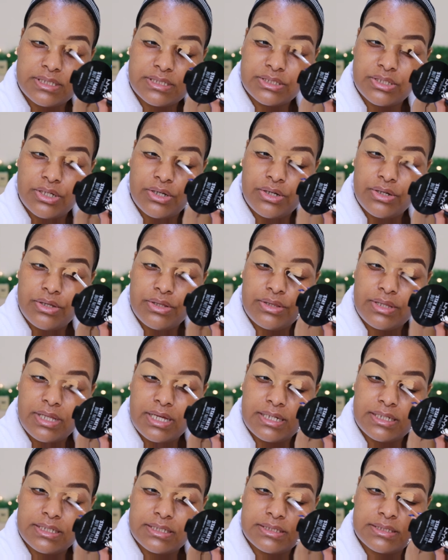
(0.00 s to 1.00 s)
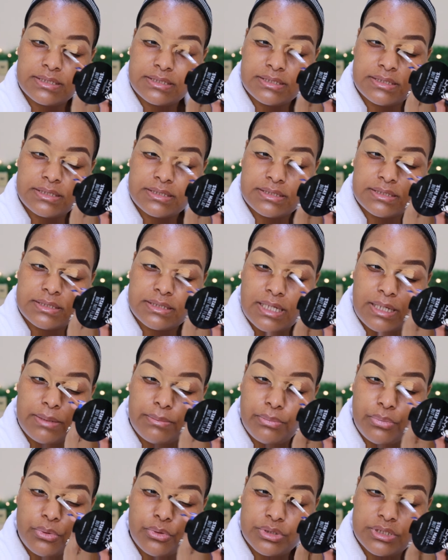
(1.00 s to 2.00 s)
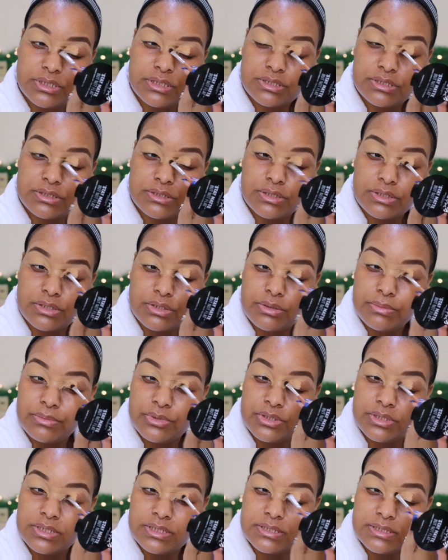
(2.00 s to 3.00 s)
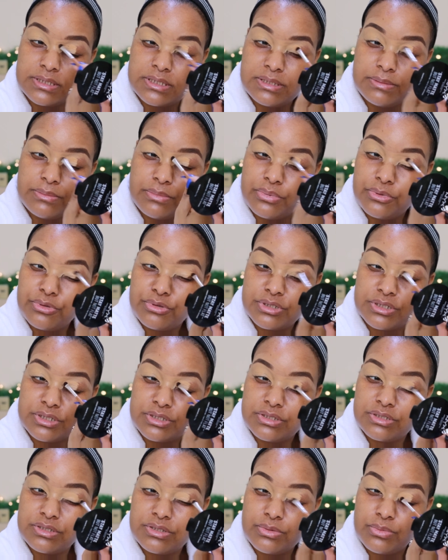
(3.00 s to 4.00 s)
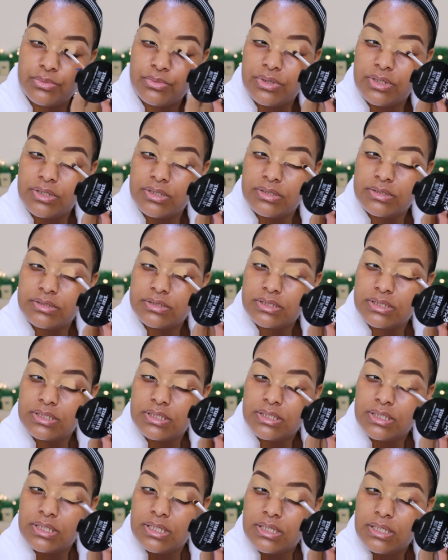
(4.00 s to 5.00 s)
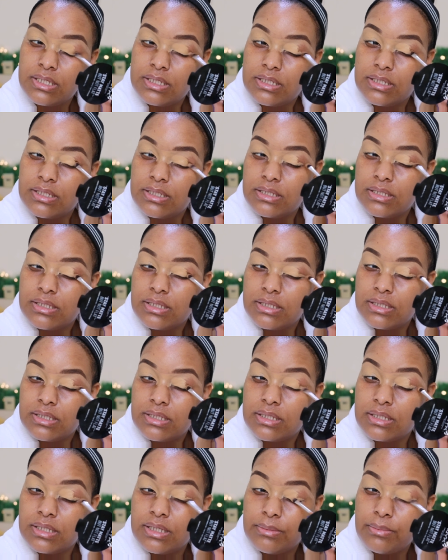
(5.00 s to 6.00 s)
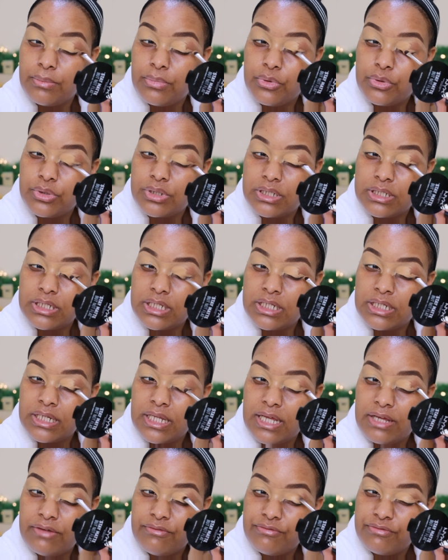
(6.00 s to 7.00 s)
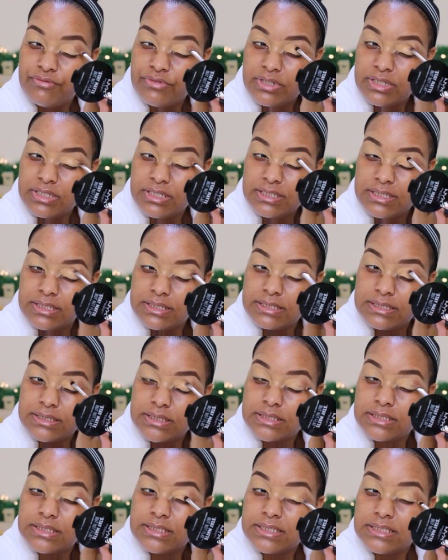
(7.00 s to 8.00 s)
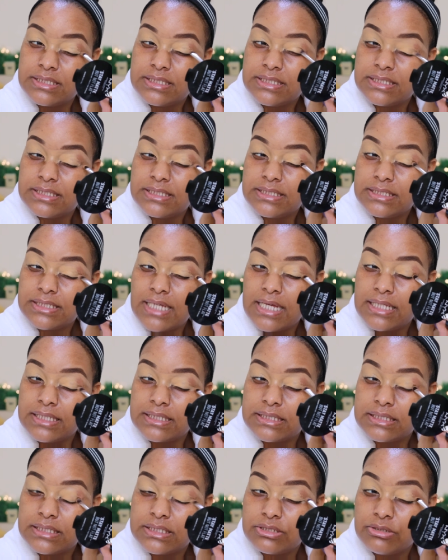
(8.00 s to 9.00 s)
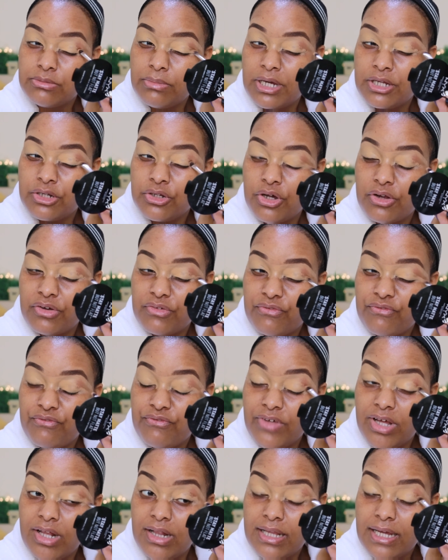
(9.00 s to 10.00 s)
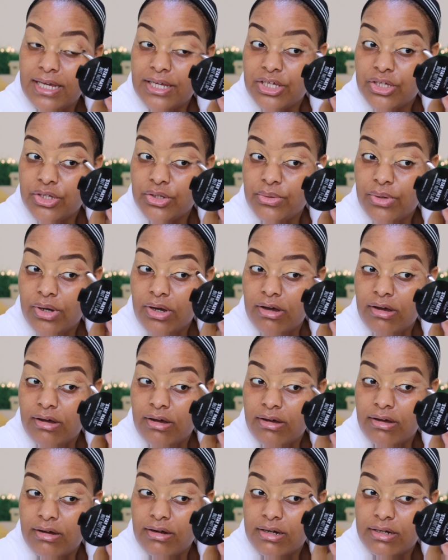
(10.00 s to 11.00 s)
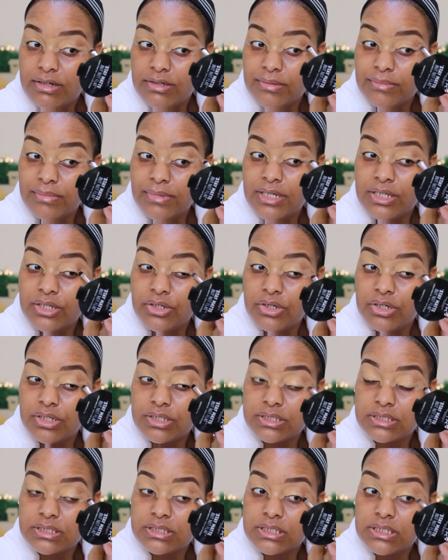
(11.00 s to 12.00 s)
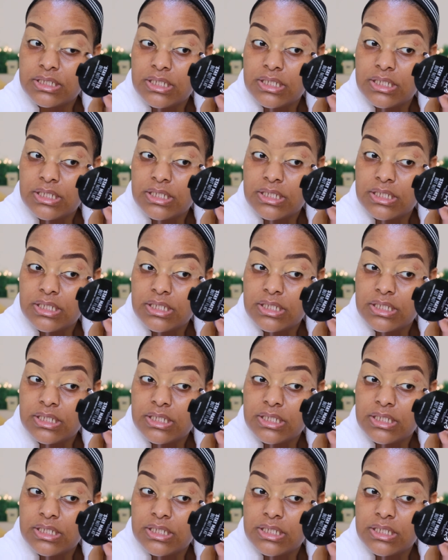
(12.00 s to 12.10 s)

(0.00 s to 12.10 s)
this earth and is important to the community, important to the world, important in every sense. You might not feel like you are, you may not